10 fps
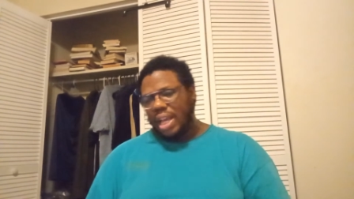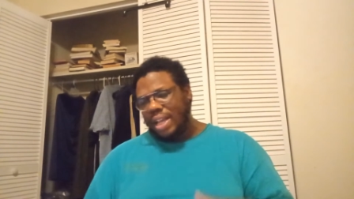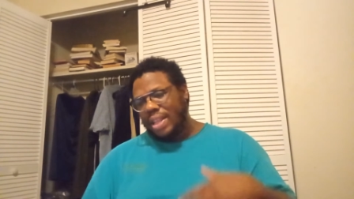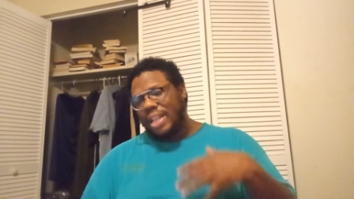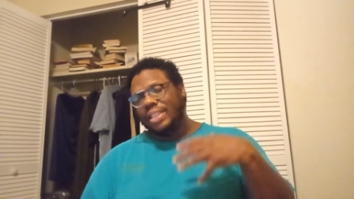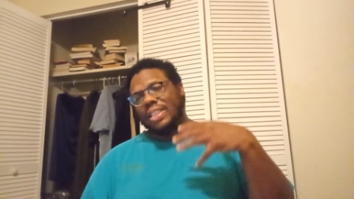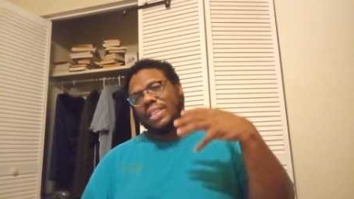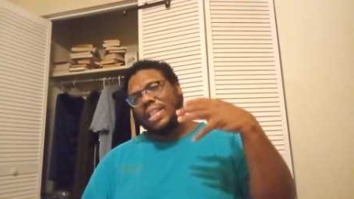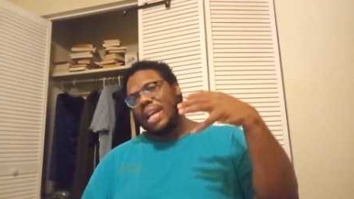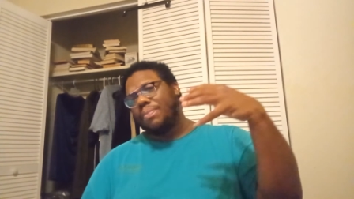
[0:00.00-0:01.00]
and they
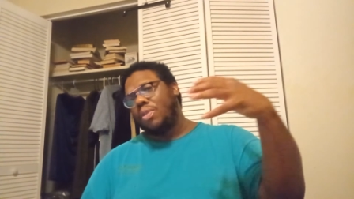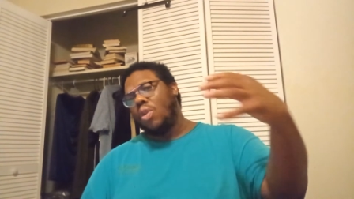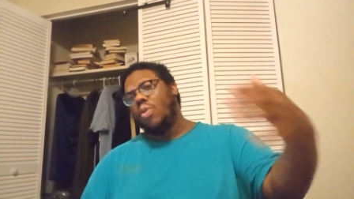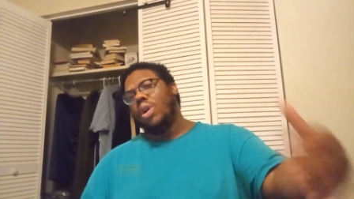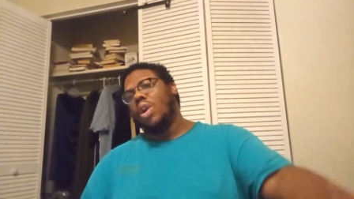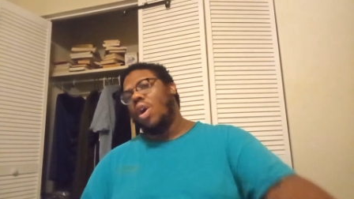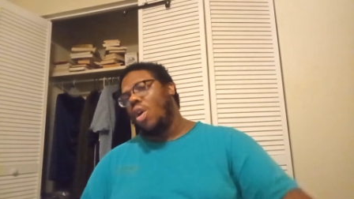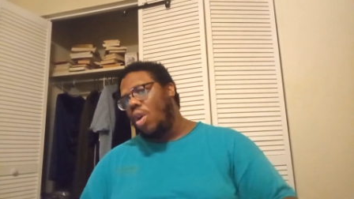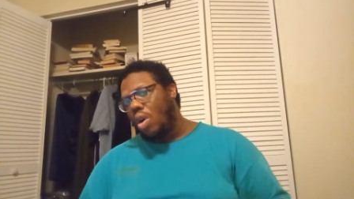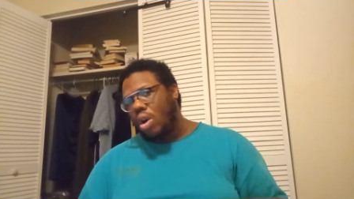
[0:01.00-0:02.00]
just kept going
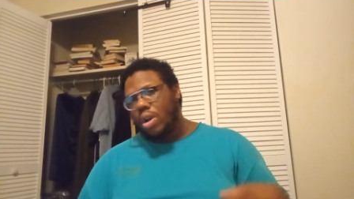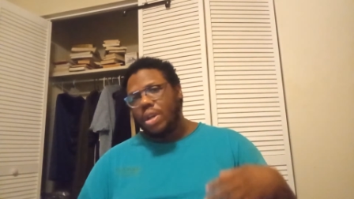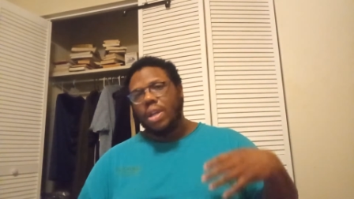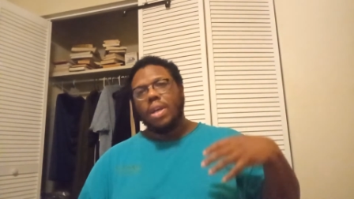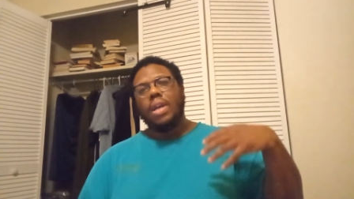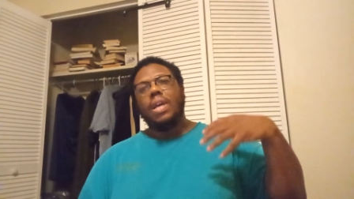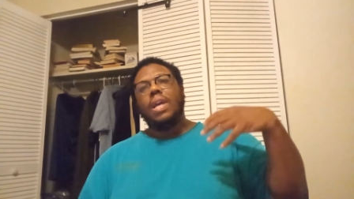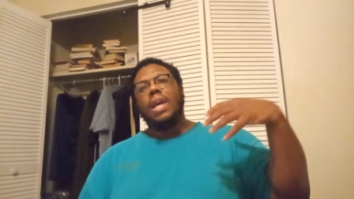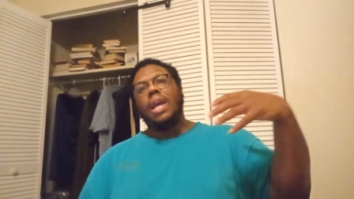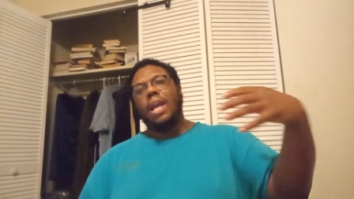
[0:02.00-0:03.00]
on
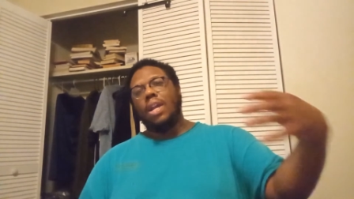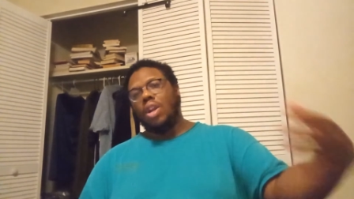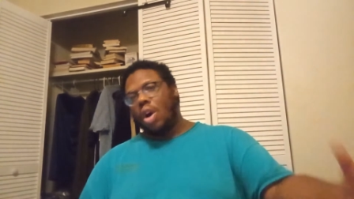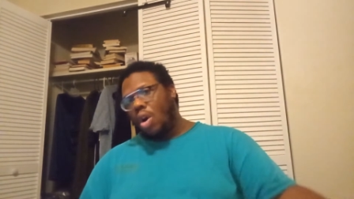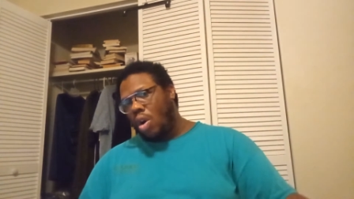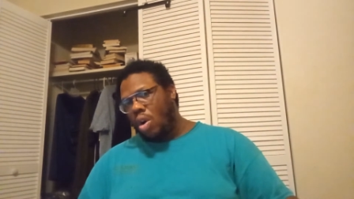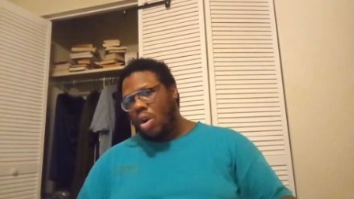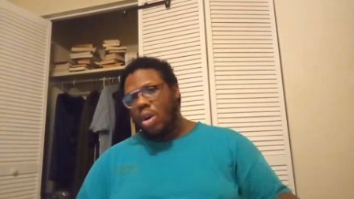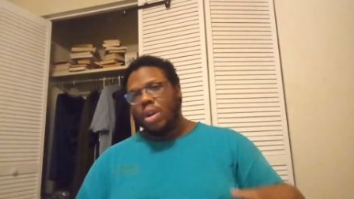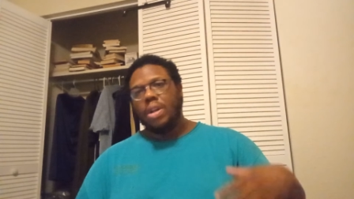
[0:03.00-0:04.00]
and
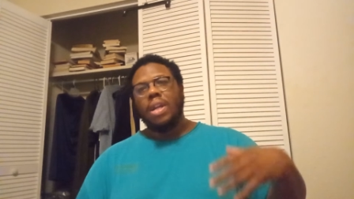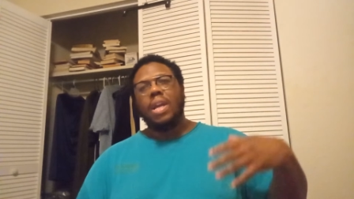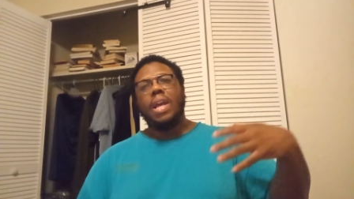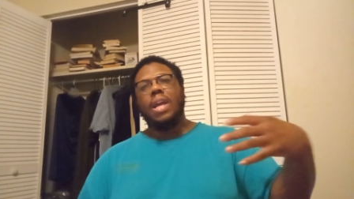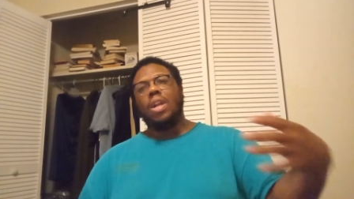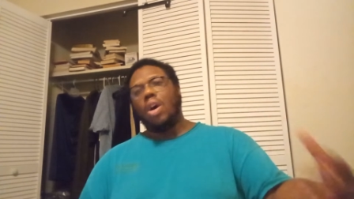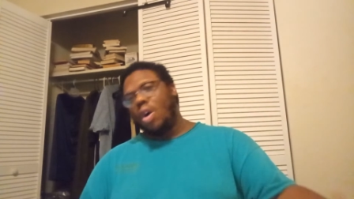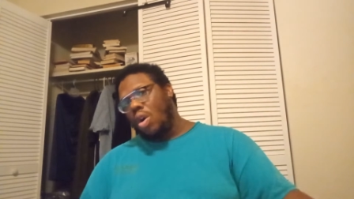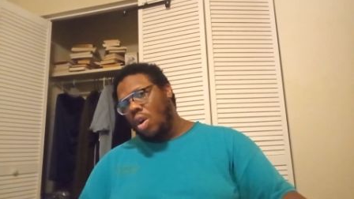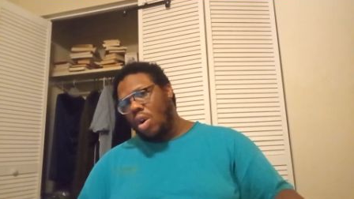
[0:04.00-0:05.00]
on and
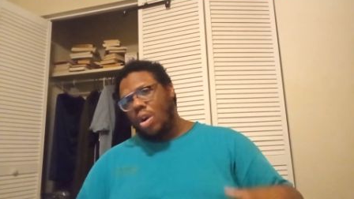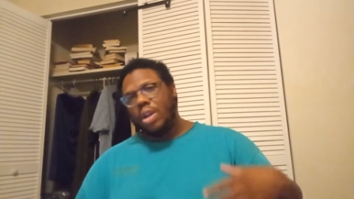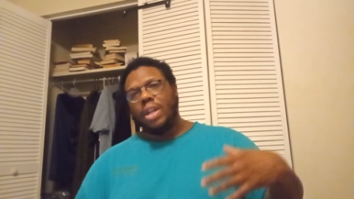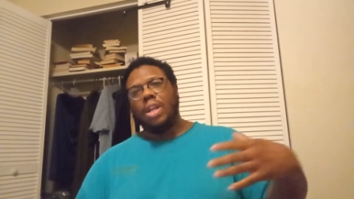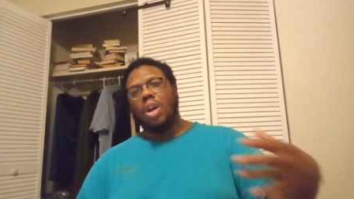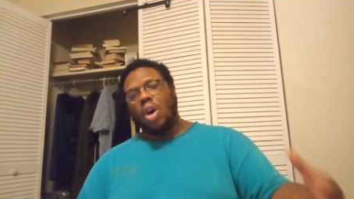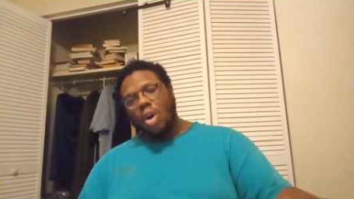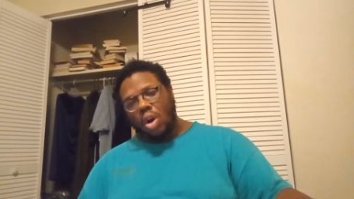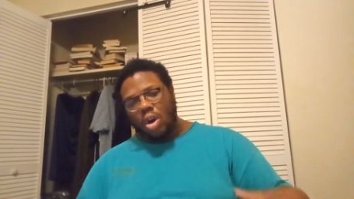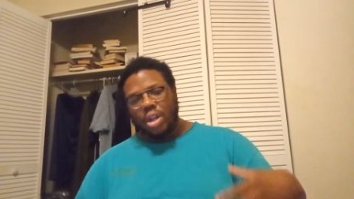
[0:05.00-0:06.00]
on and
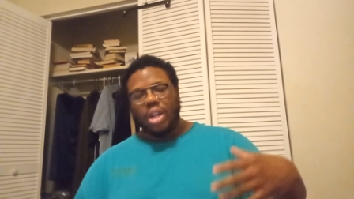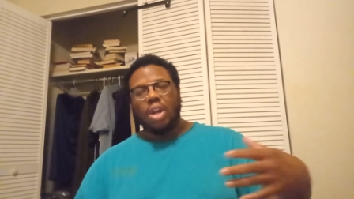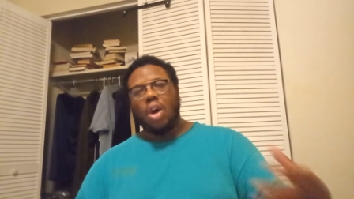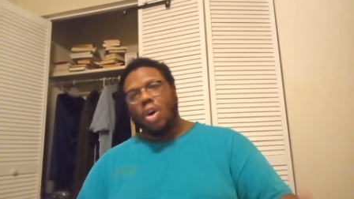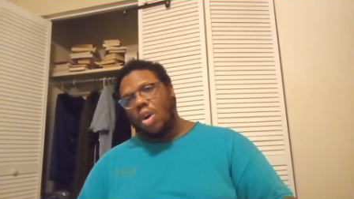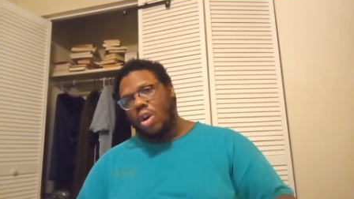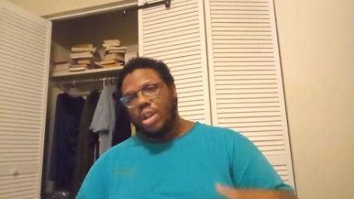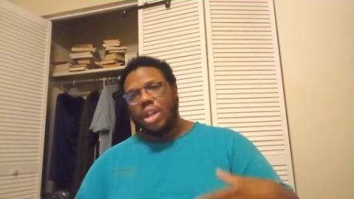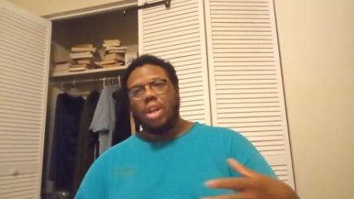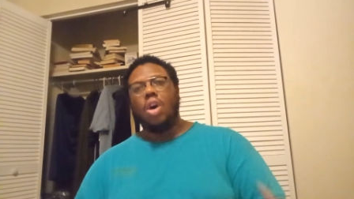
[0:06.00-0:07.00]
on and
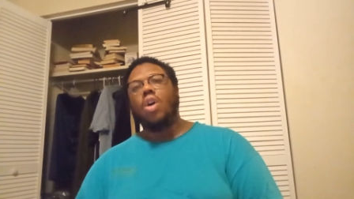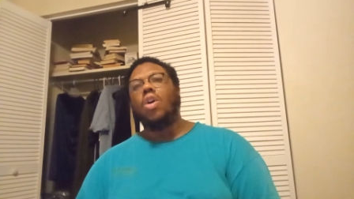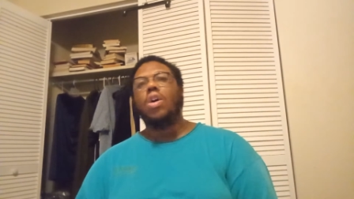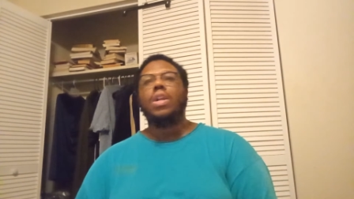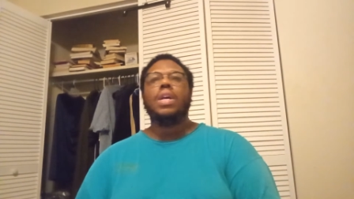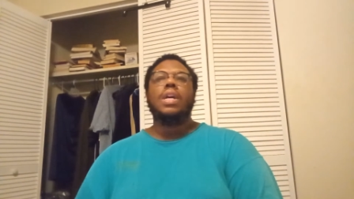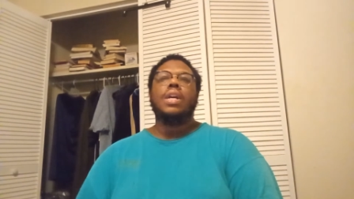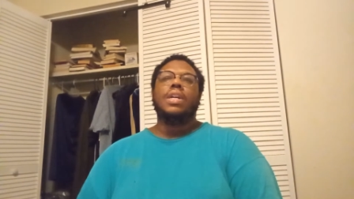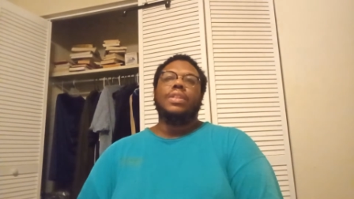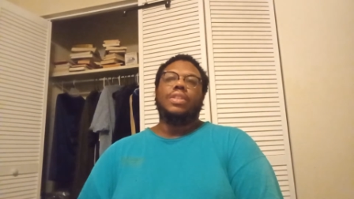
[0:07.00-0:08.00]
on and on
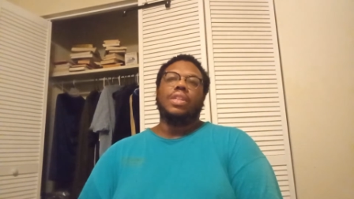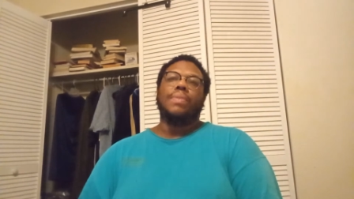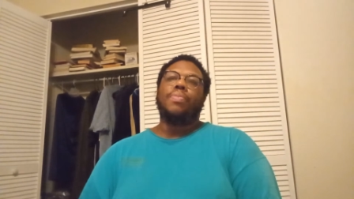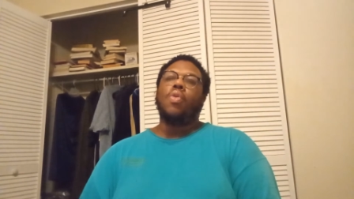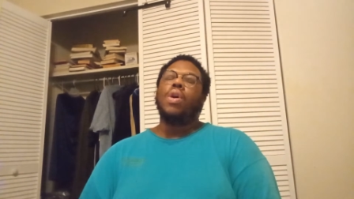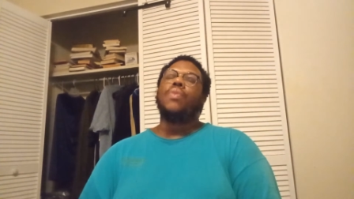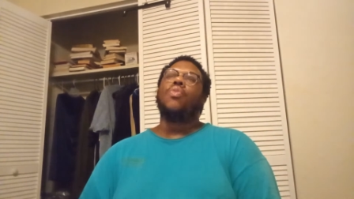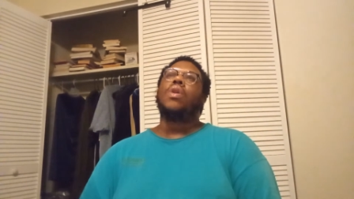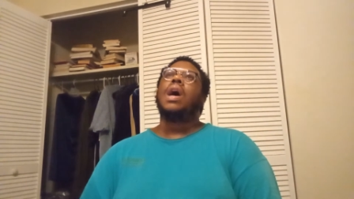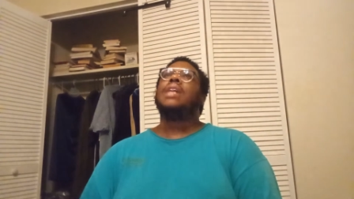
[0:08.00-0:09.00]
to the point
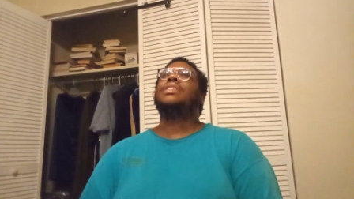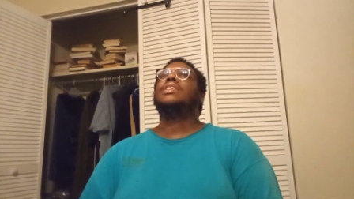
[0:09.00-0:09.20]
where I